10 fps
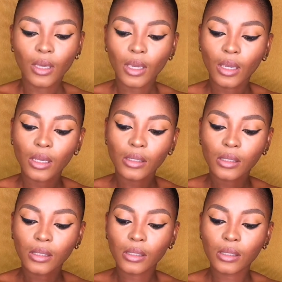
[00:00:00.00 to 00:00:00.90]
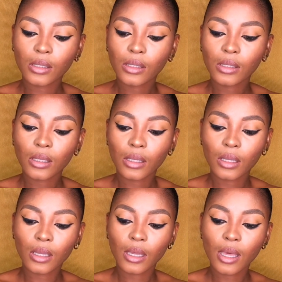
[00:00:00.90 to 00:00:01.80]
is
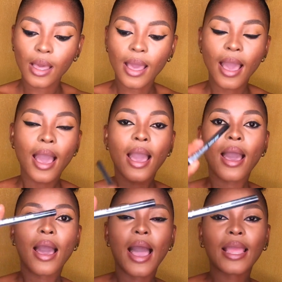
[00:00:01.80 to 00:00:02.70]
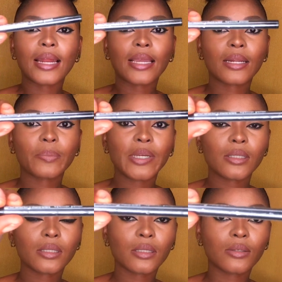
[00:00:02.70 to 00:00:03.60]
eyeliner
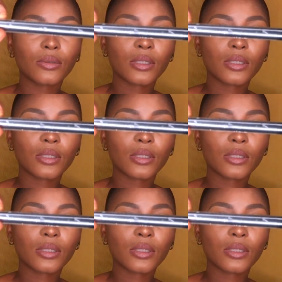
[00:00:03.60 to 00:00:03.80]
pencil.